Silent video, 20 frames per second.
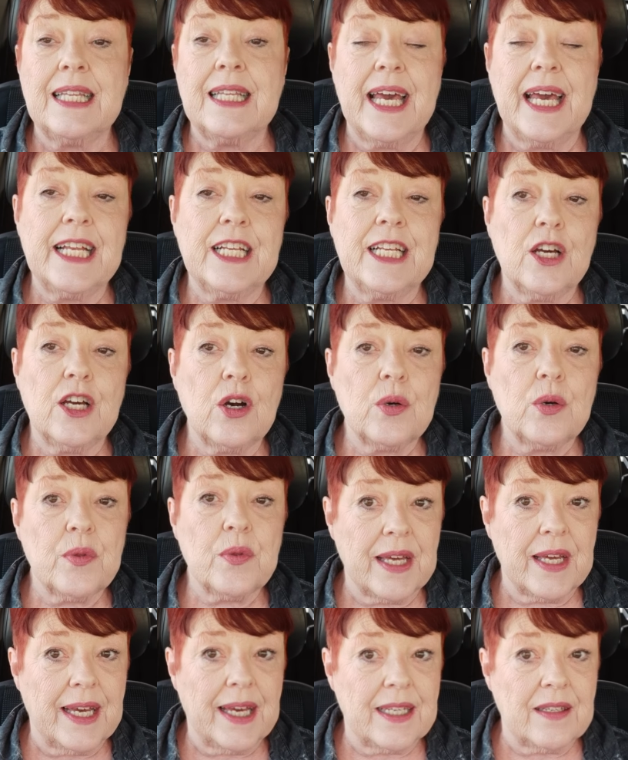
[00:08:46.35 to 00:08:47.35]
They
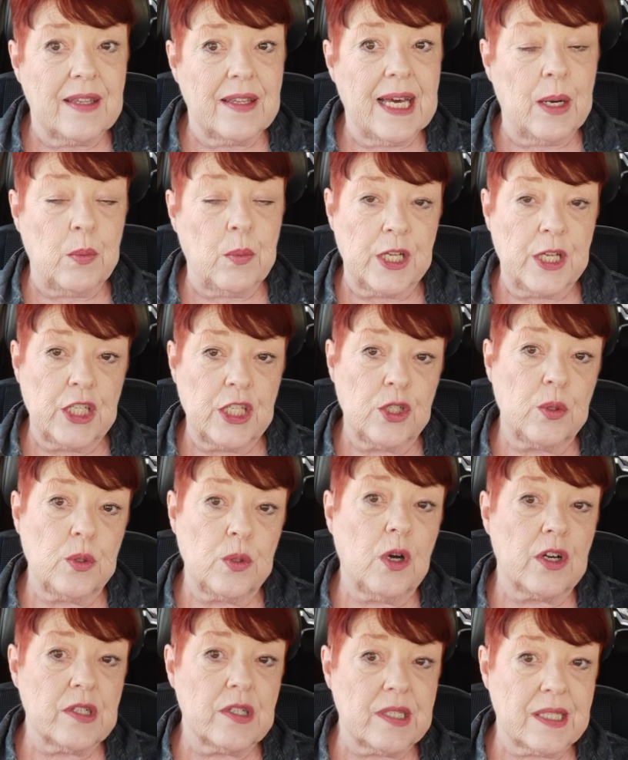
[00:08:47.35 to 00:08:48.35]
know then that when
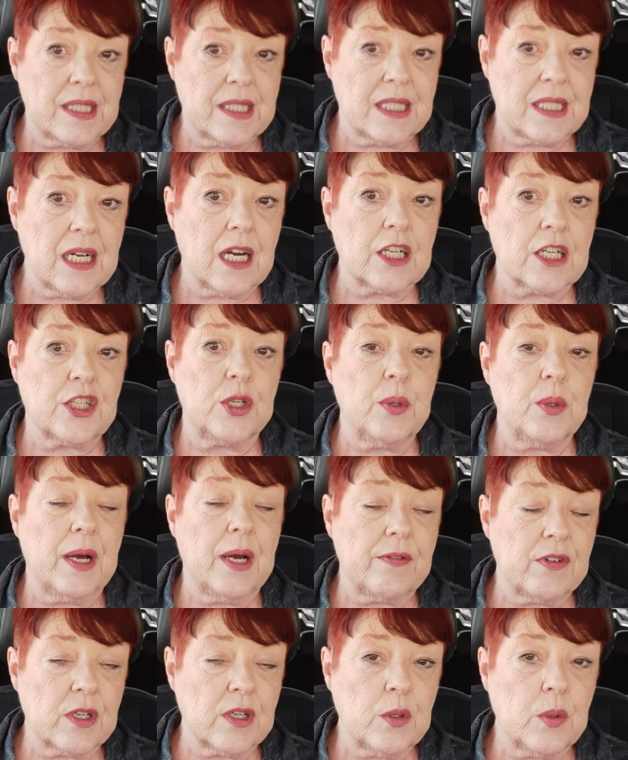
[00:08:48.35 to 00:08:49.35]
you are stuck, you
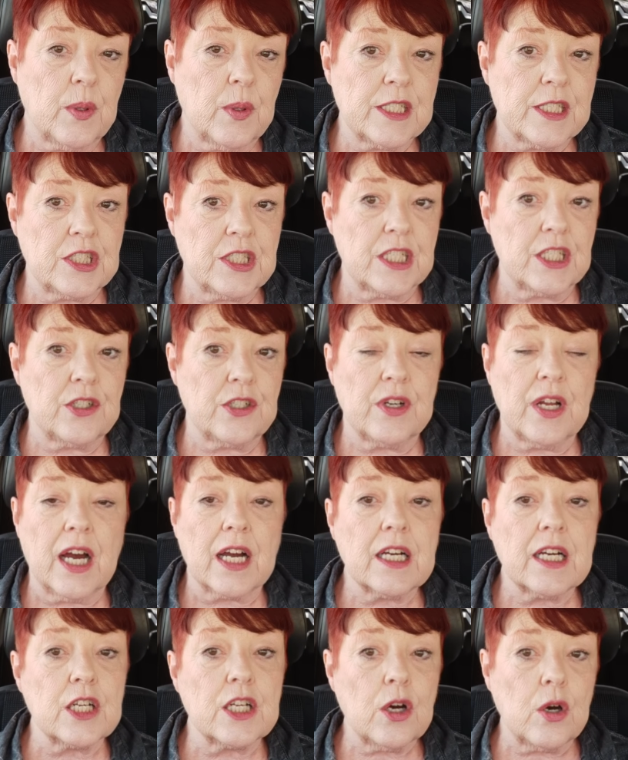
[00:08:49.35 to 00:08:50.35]
have a question, you're
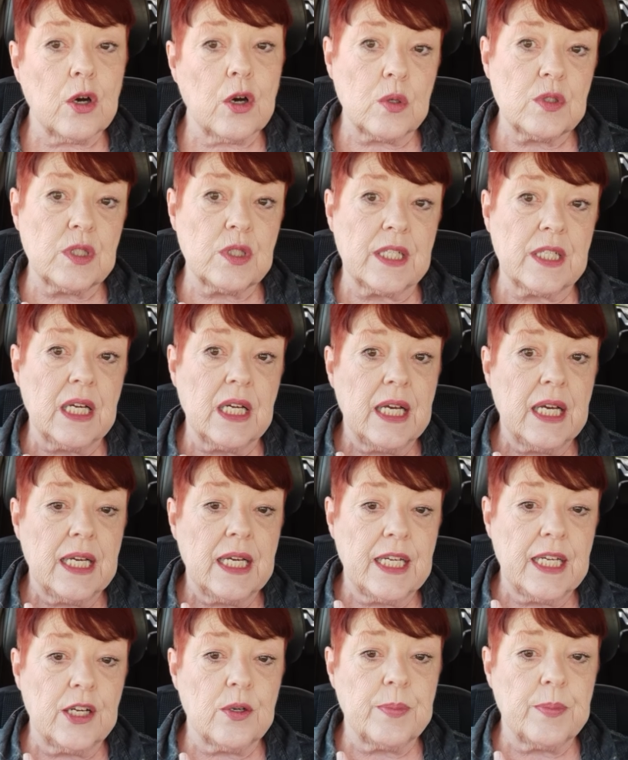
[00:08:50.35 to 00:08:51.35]
not going to hold it
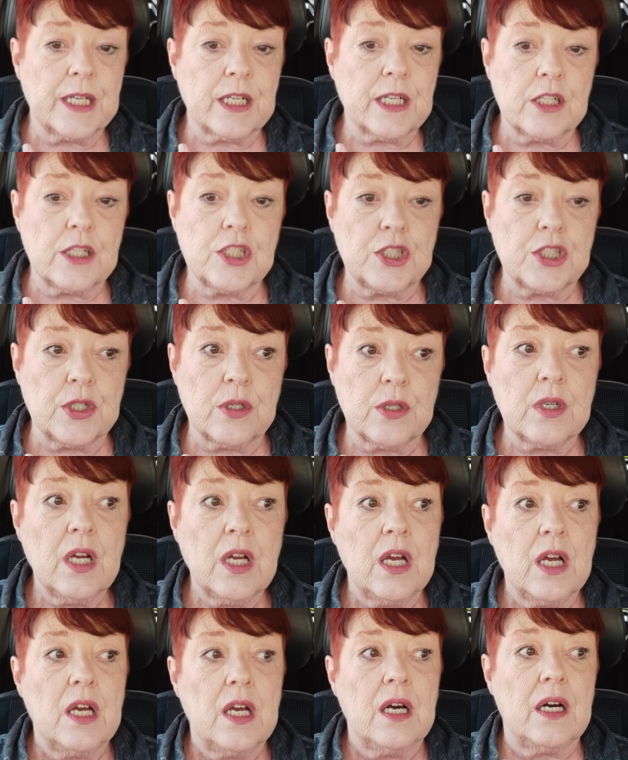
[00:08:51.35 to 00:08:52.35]
here because
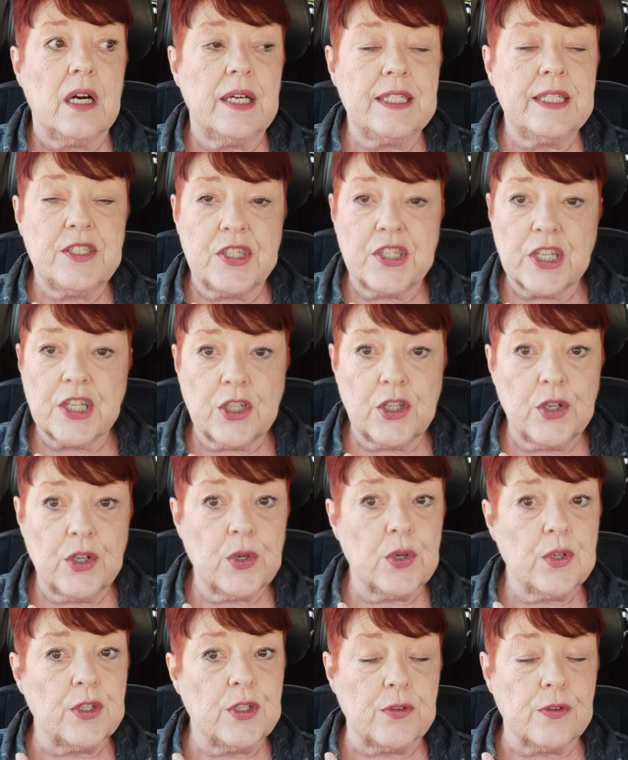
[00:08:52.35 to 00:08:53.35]
you're
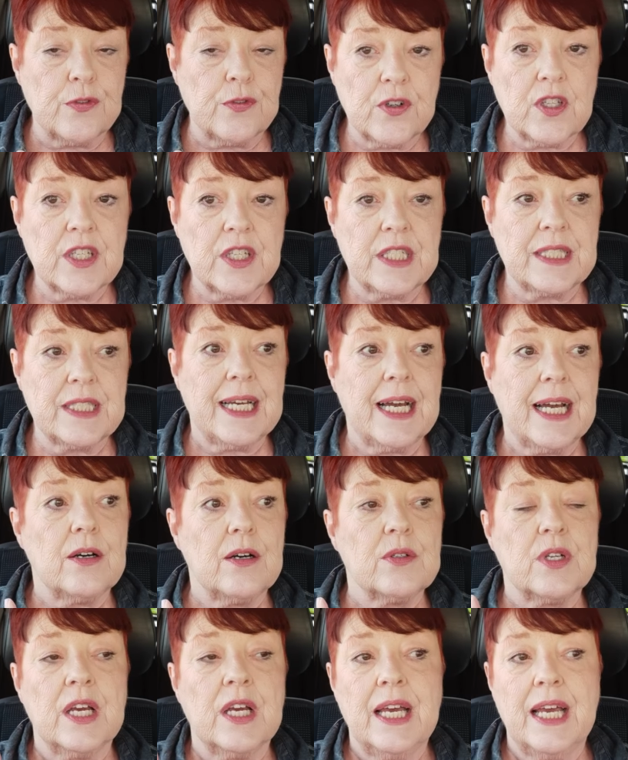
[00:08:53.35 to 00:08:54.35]
insecure, you're full of
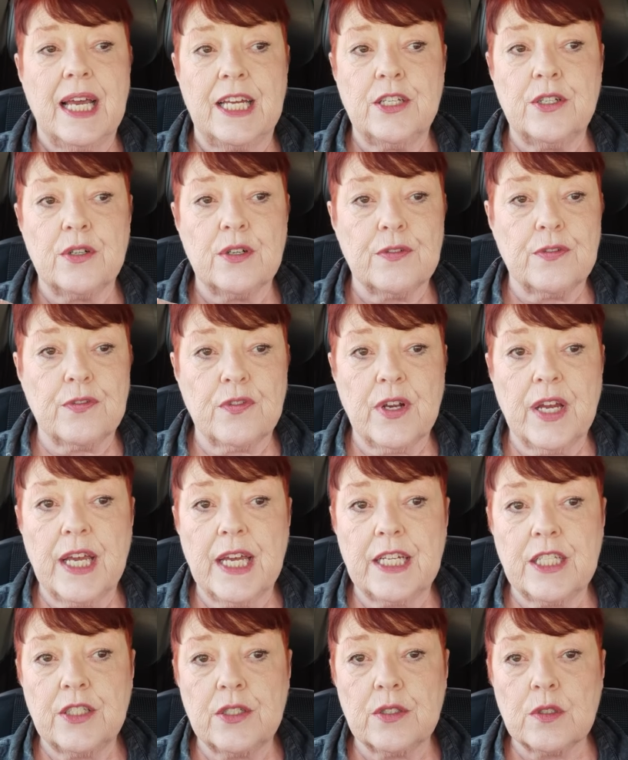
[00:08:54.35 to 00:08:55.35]
doubt, and you're
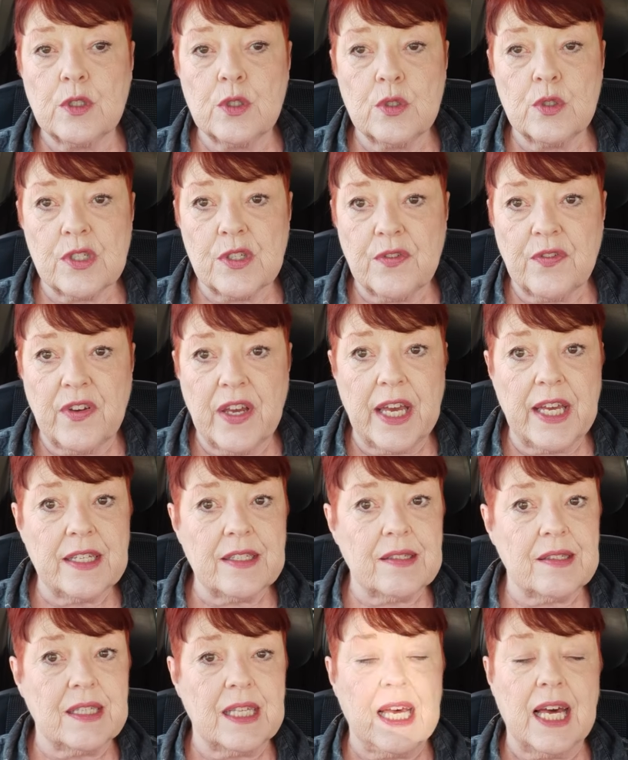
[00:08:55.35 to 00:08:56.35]
afraid you'll lose
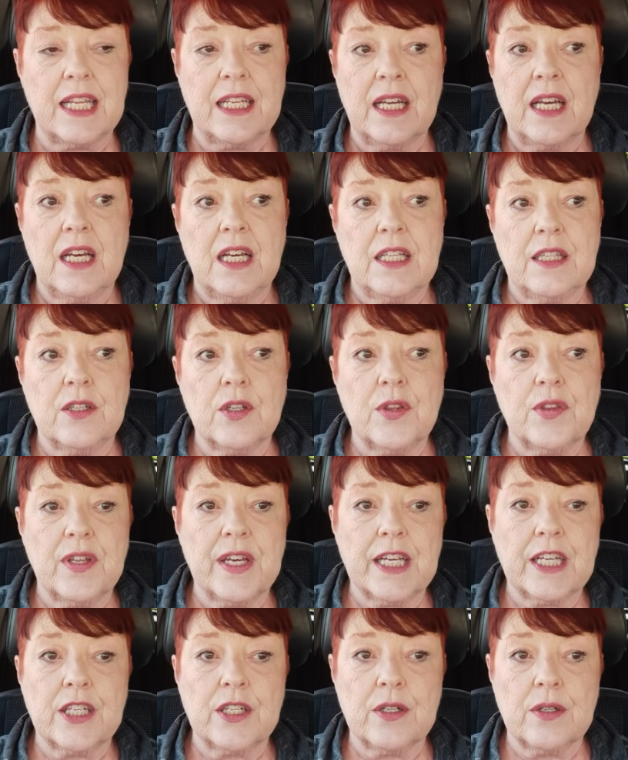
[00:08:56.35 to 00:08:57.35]
face, that they'll
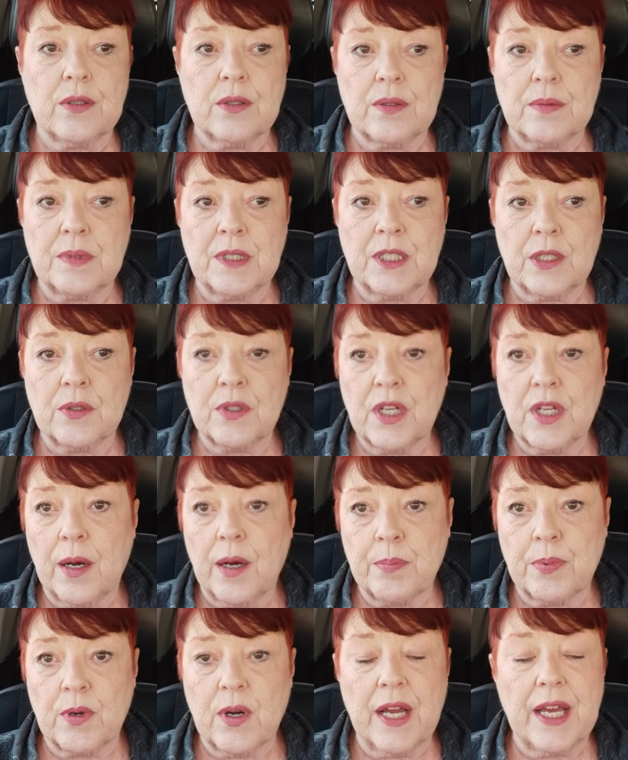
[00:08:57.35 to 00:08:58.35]
think you're, you know,
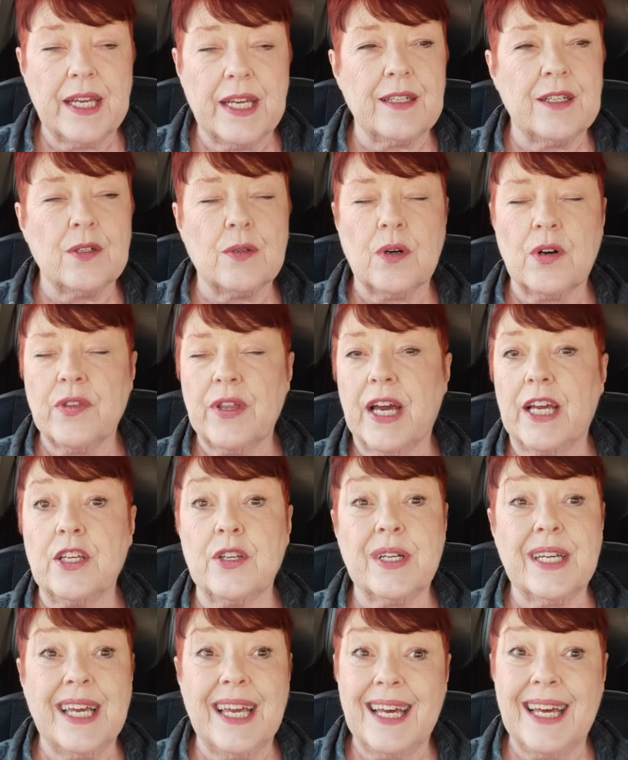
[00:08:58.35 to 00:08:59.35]
not bright and all
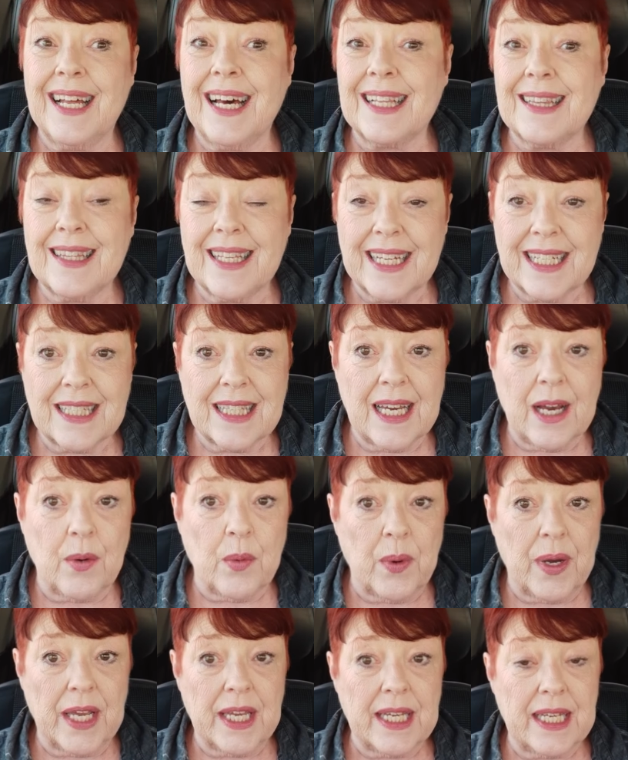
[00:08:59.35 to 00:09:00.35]
that. You cannot think
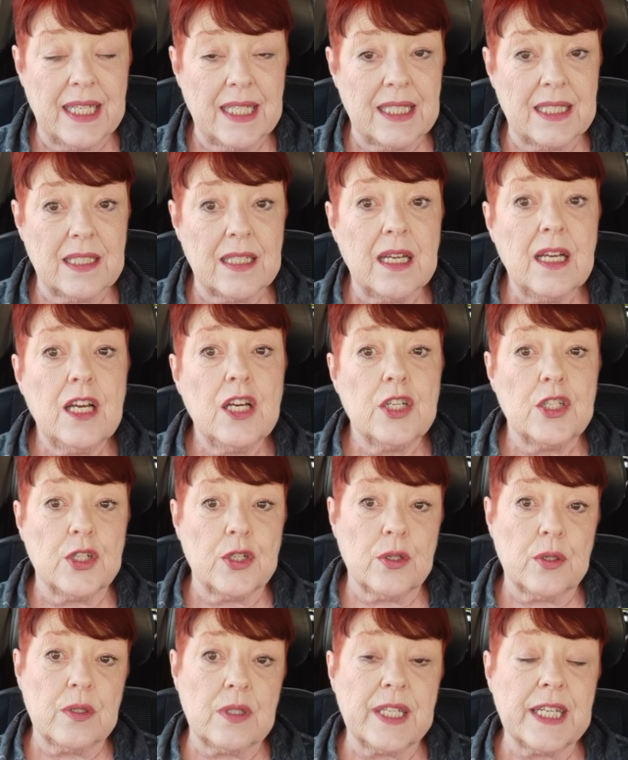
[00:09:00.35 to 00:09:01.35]
that way in
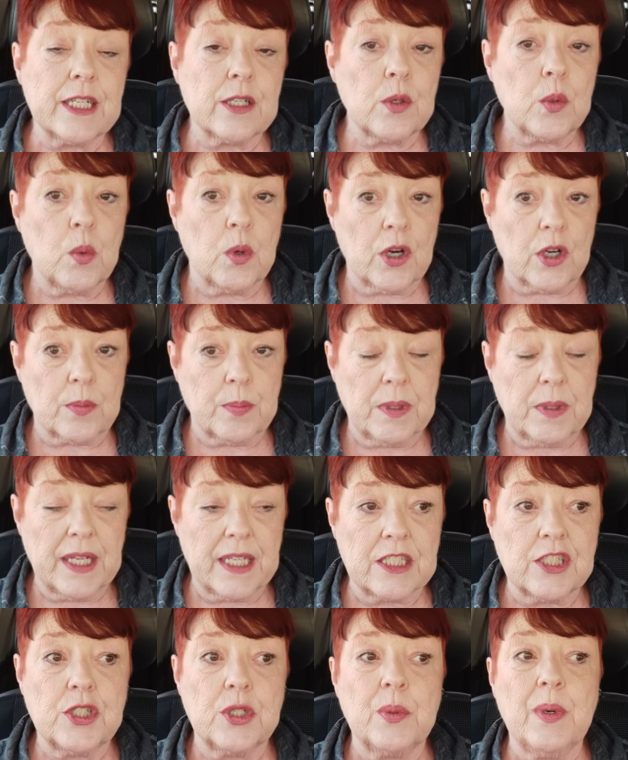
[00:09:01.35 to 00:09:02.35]
your legal
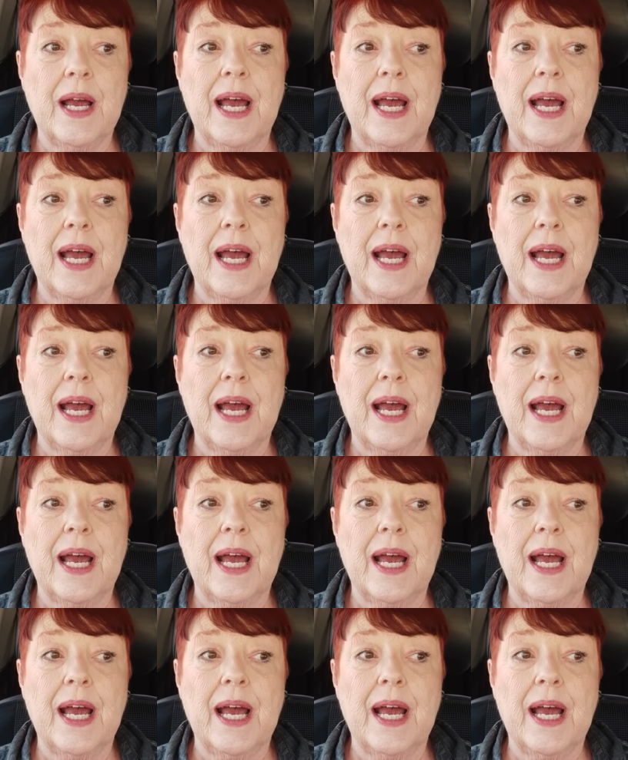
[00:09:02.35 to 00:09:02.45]
workplace.